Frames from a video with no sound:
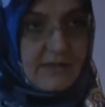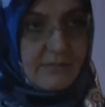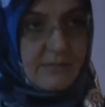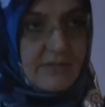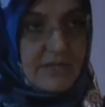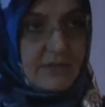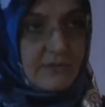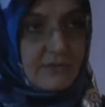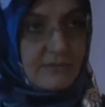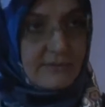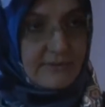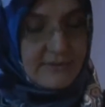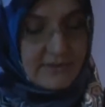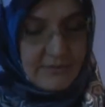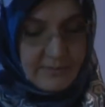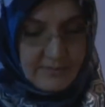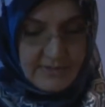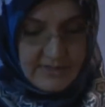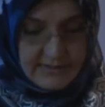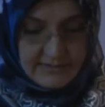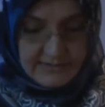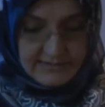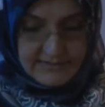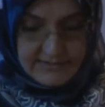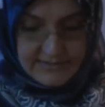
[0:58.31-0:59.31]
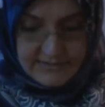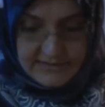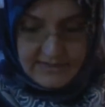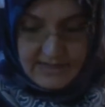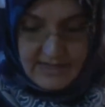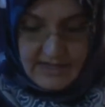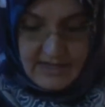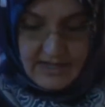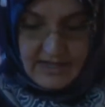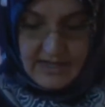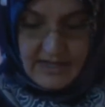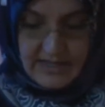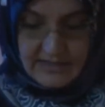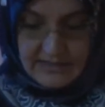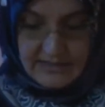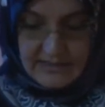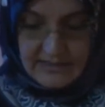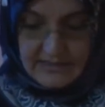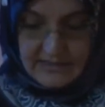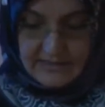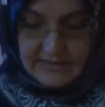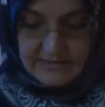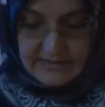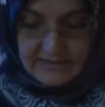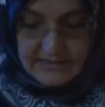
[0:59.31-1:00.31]
Bediüzzaman's
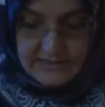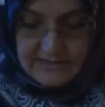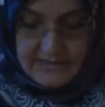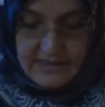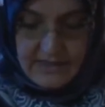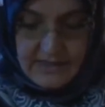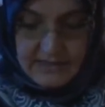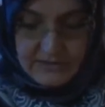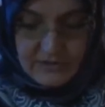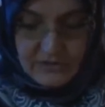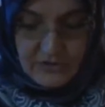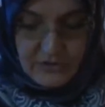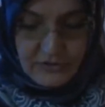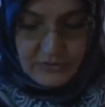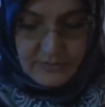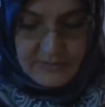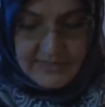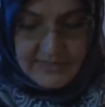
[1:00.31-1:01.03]
ideas and thoughts on